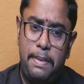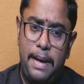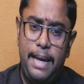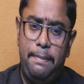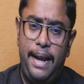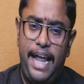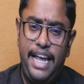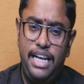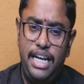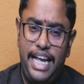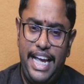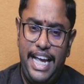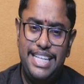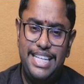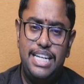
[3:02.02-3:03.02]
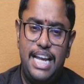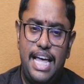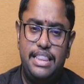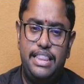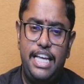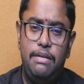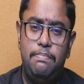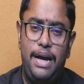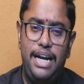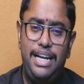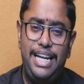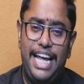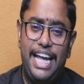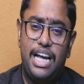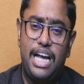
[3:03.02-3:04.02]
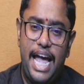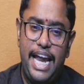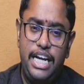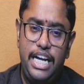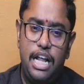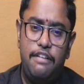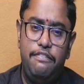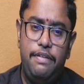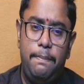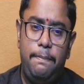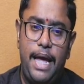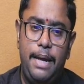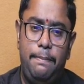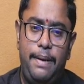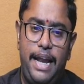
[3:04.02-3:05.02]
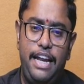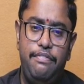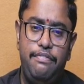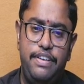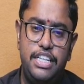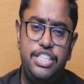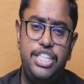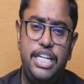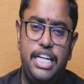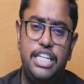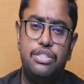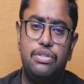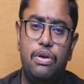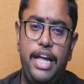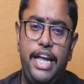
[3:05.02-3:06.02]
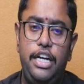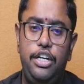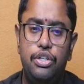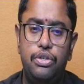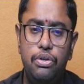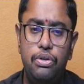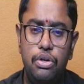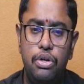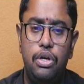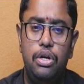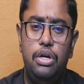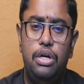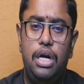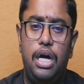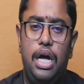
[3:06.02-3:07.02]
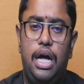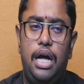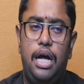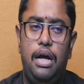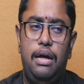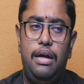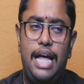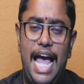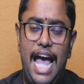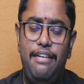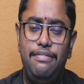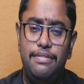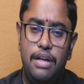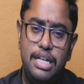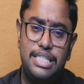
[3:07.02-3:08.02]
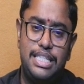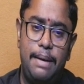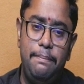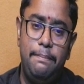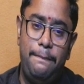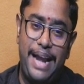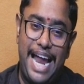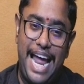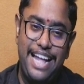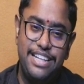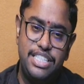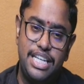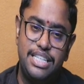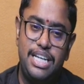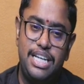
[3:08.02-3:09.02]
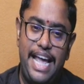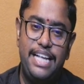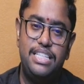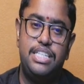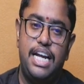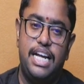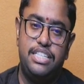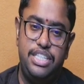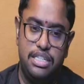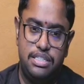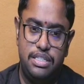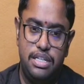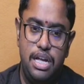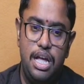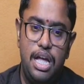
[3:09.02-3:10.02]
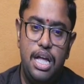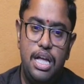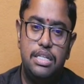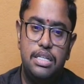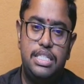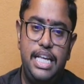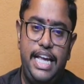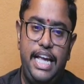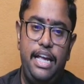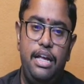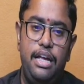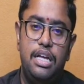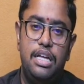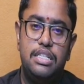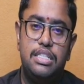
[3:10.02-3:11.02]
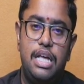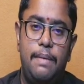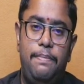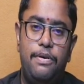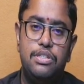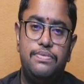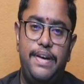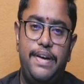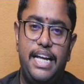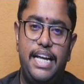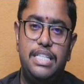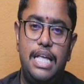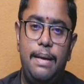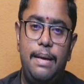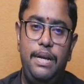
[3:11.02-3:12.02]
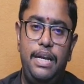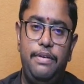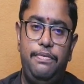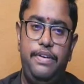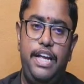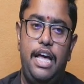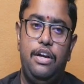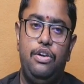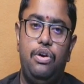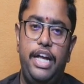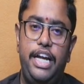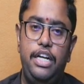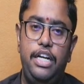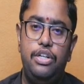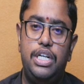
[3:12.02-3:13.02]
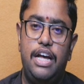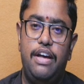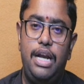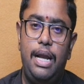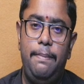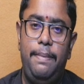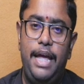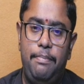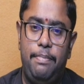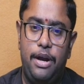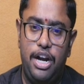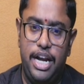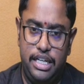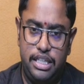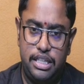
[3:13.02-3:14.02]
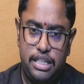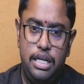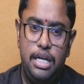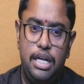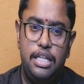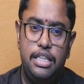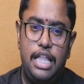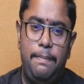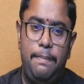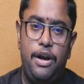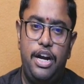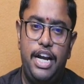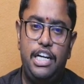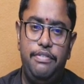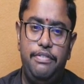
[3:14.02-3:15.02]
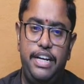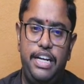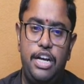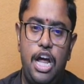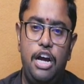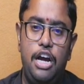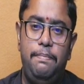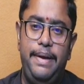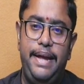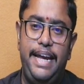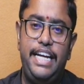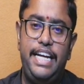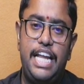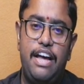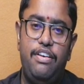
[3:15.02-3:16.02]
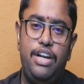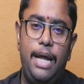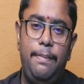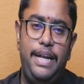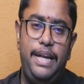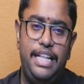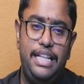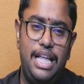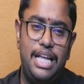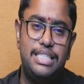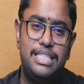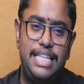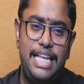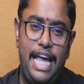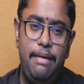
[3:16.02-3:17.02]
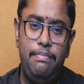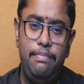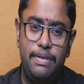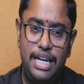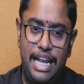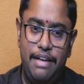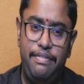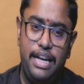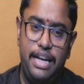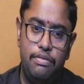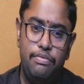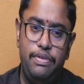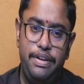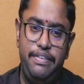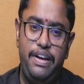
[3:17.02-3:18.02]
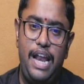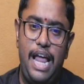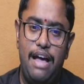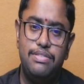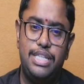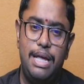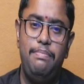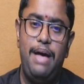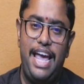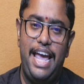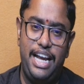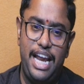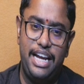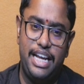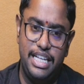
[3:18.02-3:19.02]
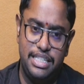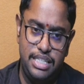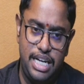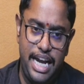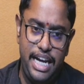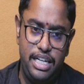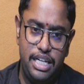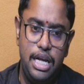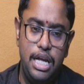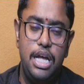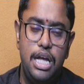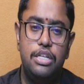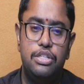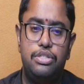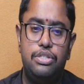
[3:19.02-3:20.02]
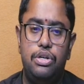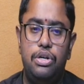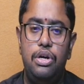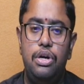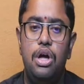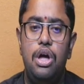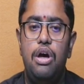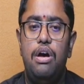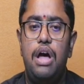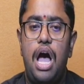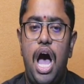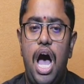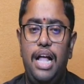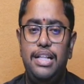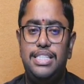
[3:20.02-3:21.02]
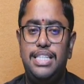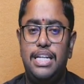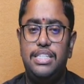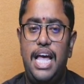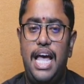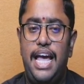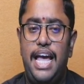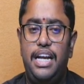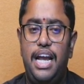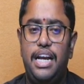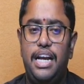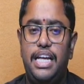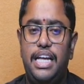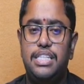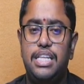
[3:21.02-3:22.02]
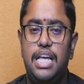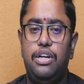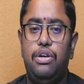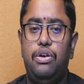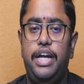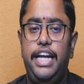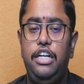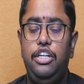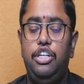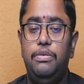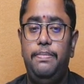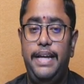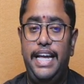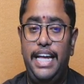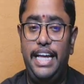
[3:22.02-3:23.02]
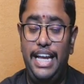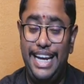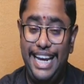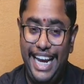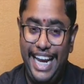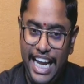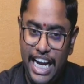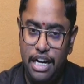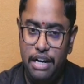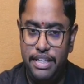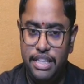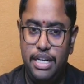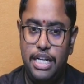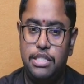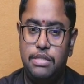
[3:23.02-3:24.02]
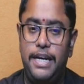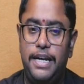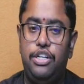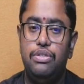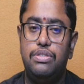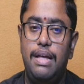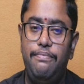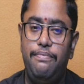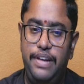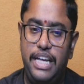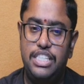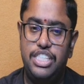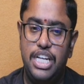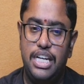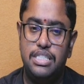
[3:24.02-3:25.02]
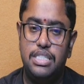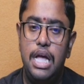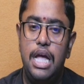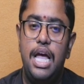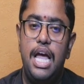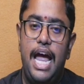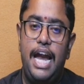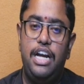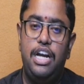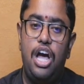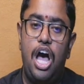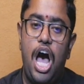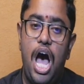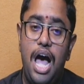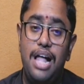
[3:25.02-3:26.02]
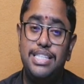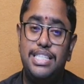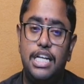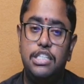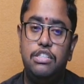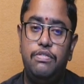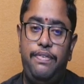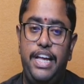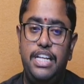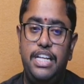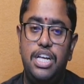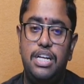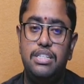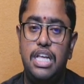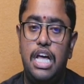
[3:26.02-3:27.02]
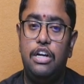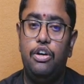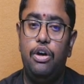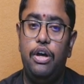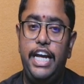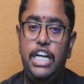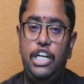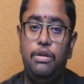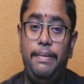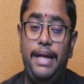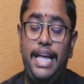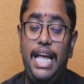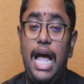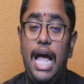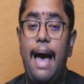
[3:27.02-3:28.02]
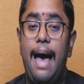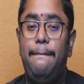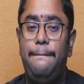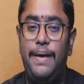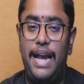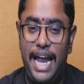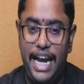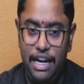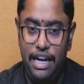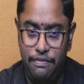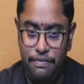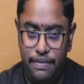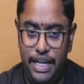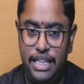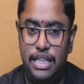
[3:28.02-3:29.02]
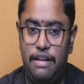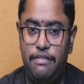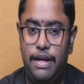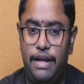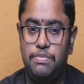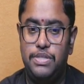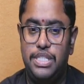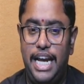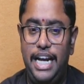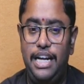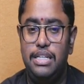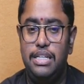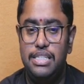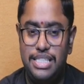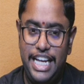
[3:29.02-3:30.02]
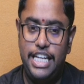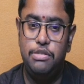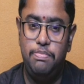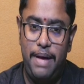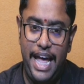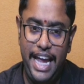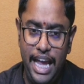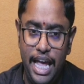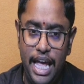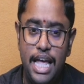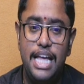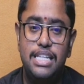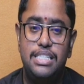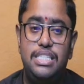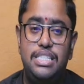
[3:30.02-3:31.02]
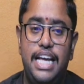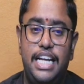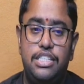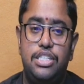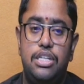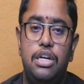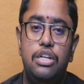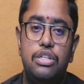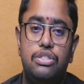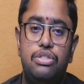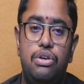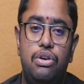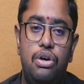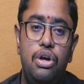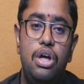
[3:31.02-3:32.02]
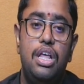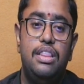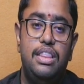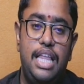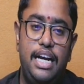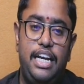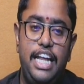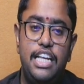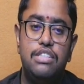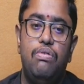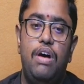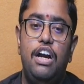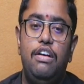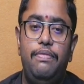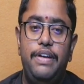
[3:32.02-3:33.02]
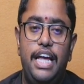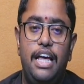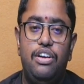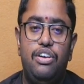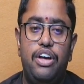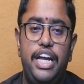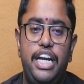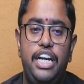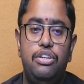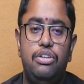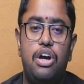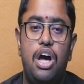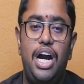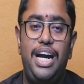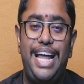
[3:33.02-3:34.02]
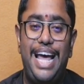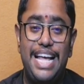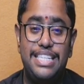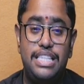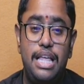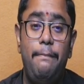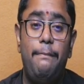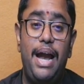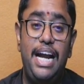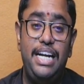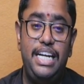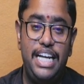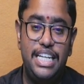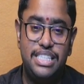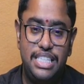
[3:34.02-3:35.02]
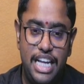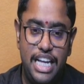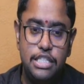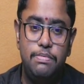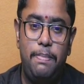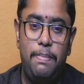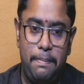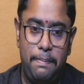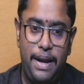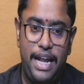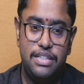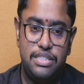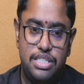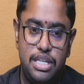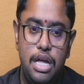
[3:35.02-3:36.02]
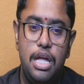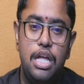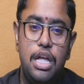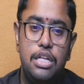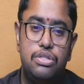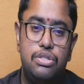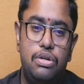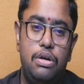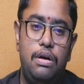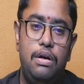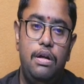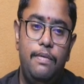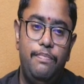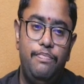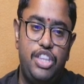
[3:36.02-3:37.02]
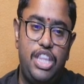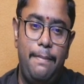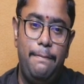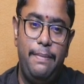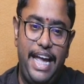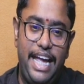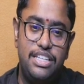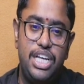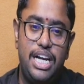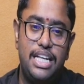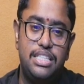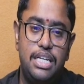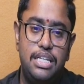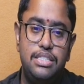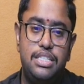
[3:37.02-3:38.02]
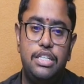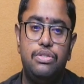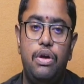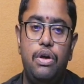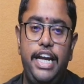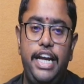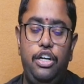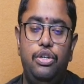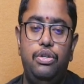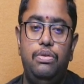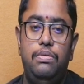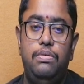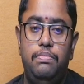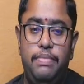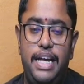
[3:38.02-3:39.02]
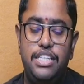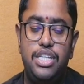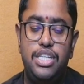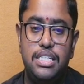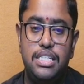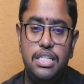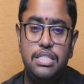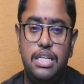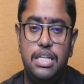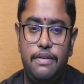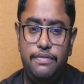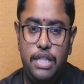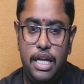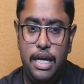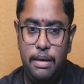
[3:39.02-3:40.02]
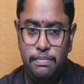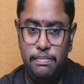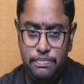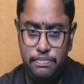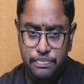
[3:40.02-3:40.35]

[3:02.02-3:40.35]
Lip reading: pipeline is nothing but a kind of a pipeline which it is going to have some branches like structures. See, suppose for example if we are going to develop a product, the product will not be developed in the same level, we will have some hierarchies, right? So all such hierarchies are going to be linked with respect to some features, and all such features are going to be applied in the website stage by stage. So that is what we are going to call as the multi-stage pipelines. So the major essence is going to major essence of the